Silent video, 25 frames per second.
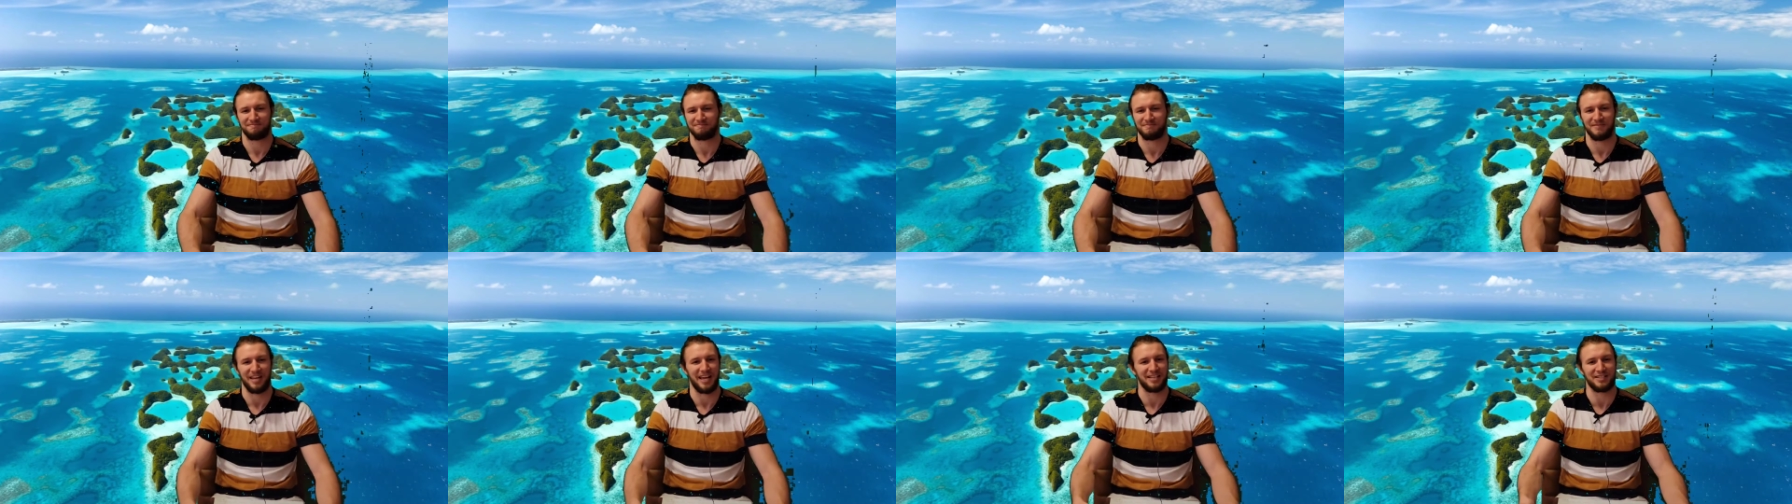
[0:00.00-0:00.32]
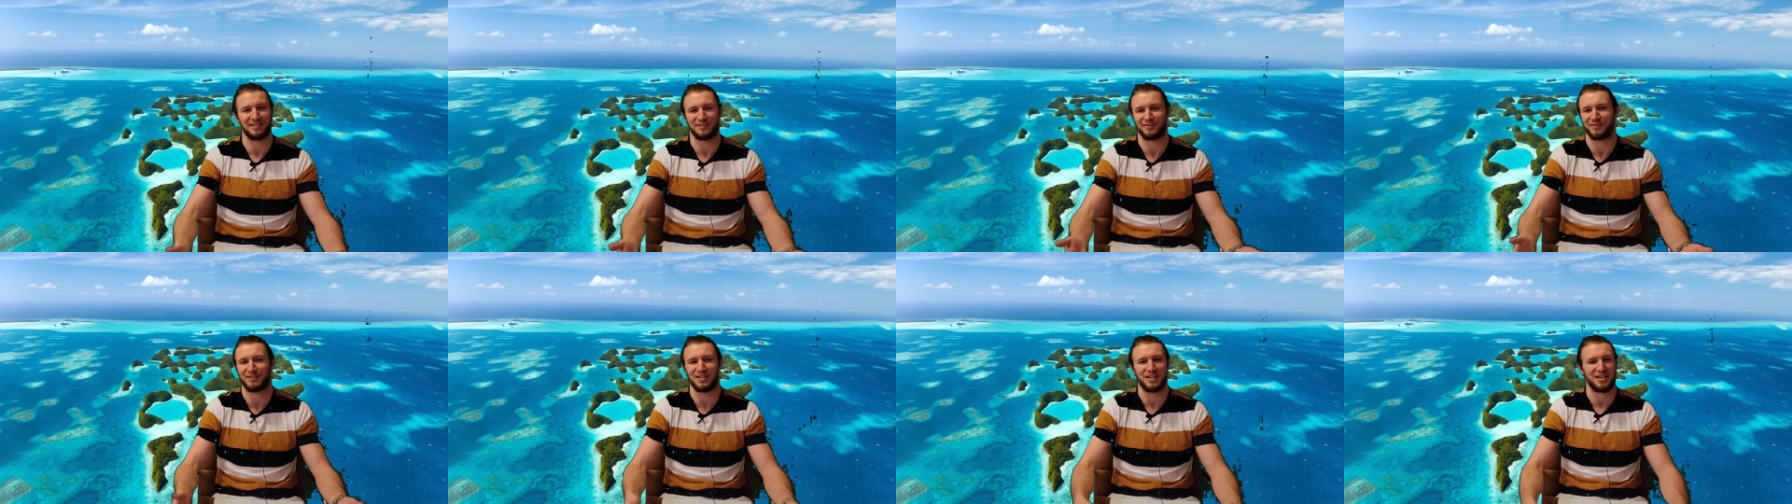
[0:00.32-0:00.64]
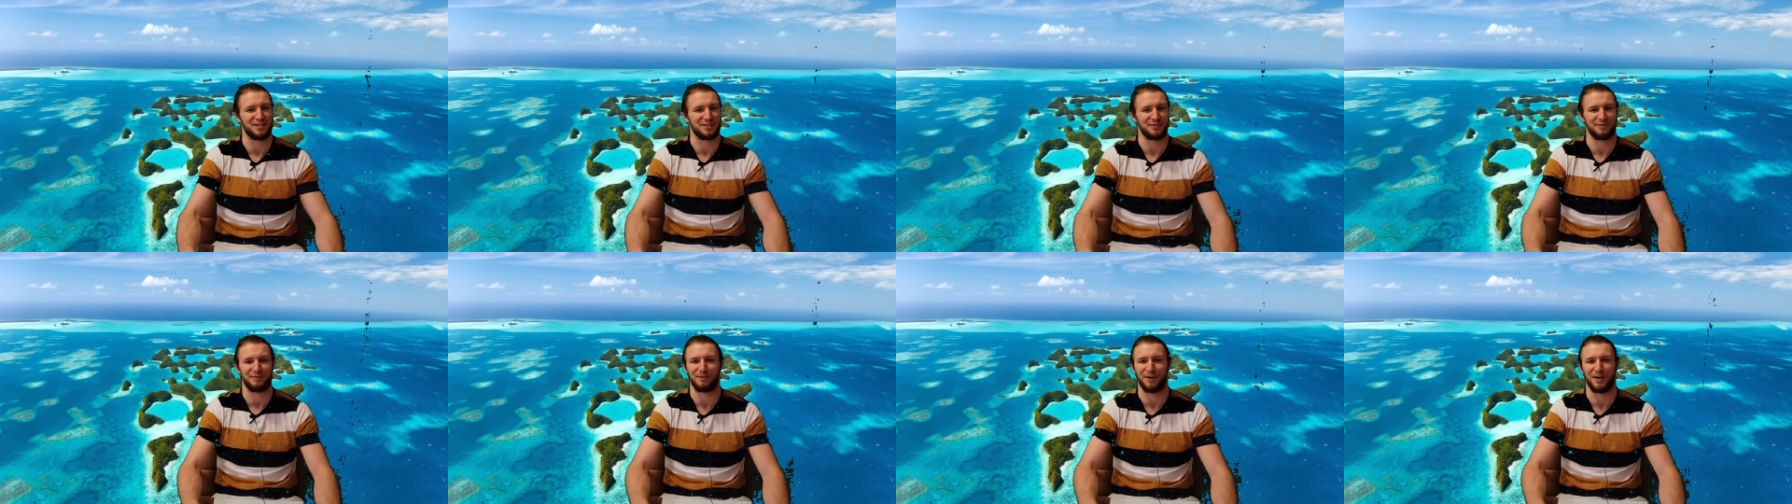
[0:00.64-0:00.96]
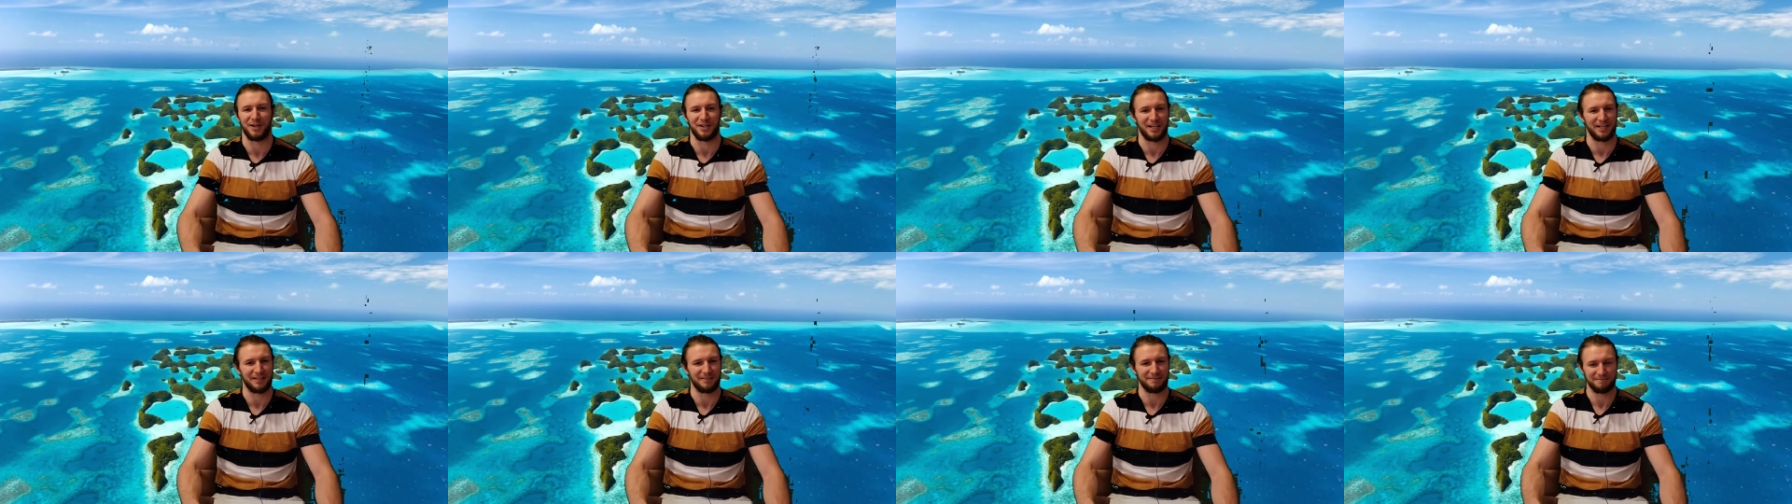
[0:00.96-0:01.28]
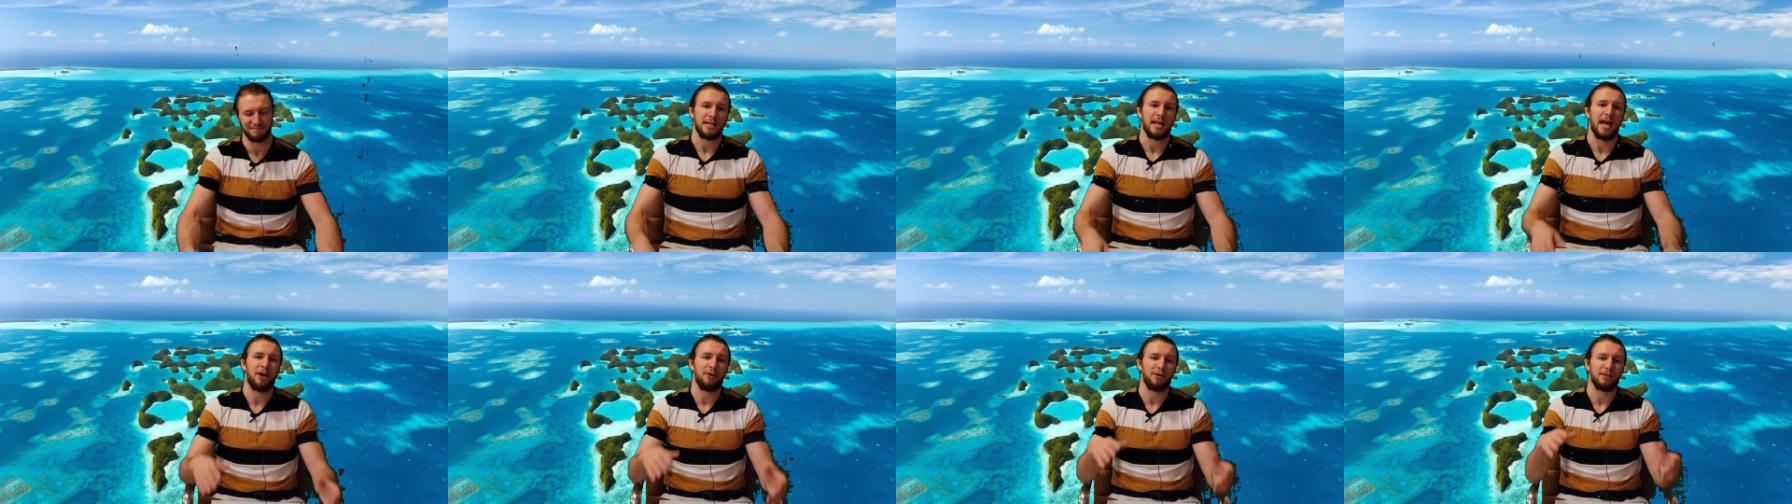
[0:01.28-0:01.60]
It's just funny.
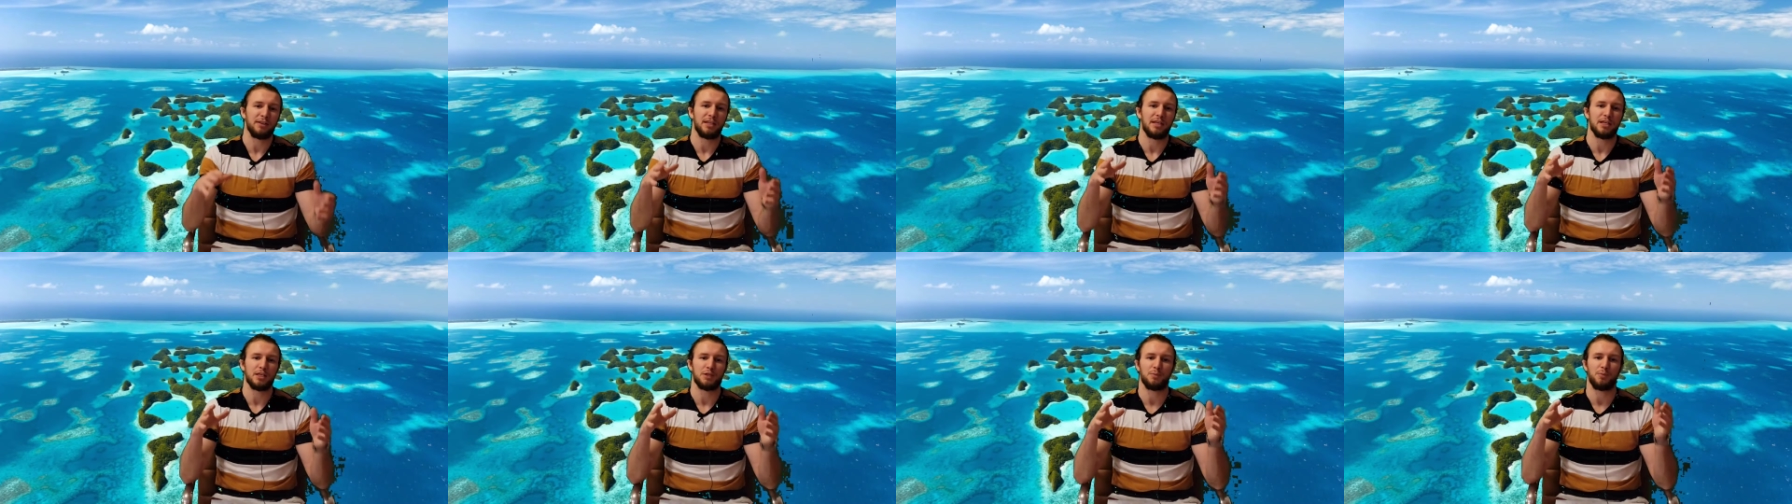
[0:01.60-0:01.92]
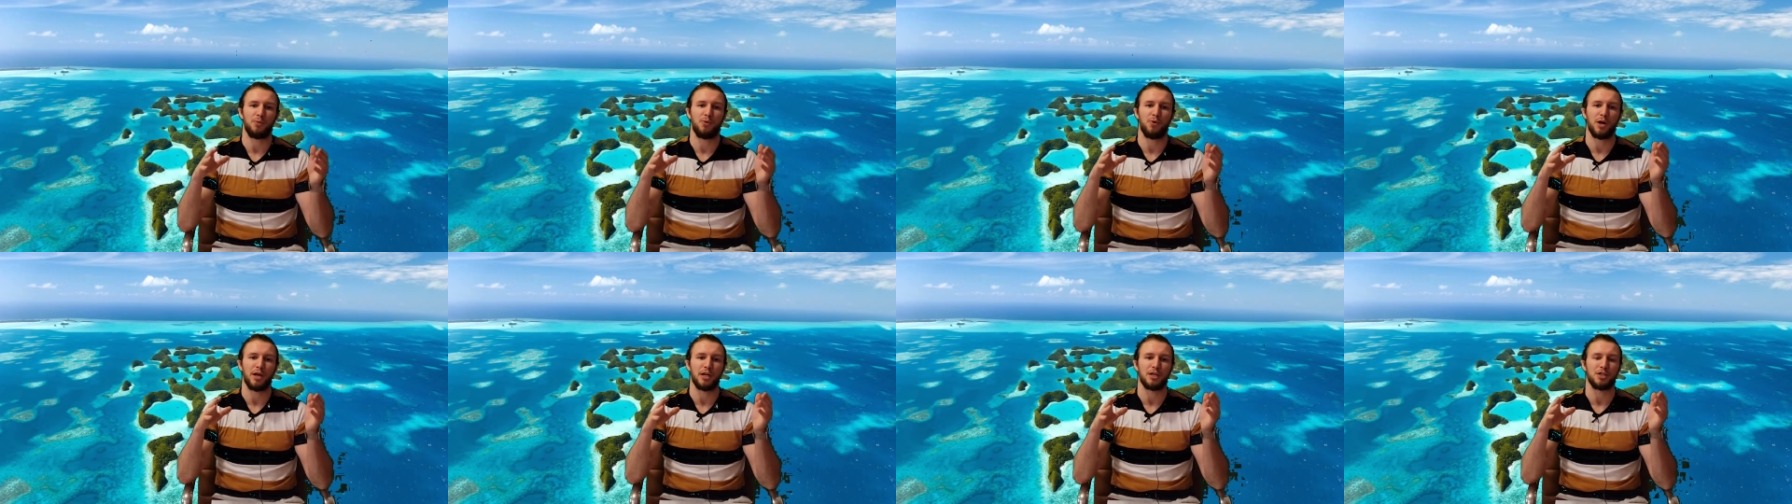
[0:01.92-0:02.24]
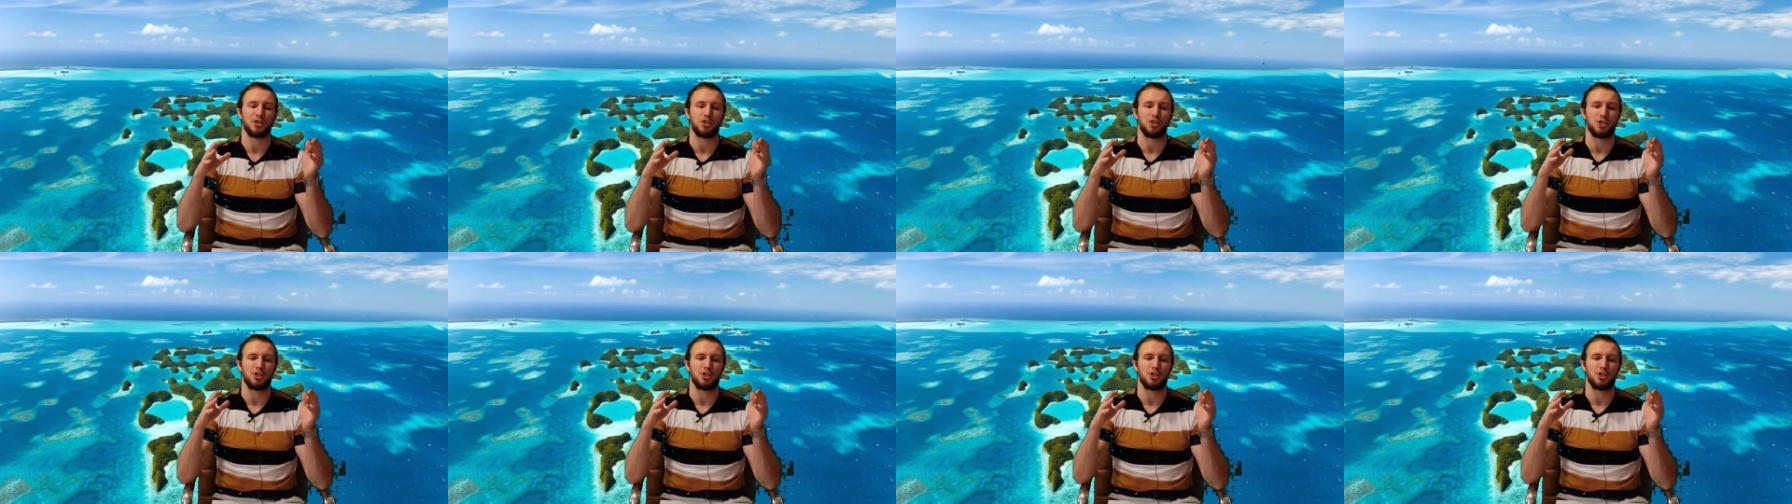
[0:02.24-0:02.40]
Now at this point,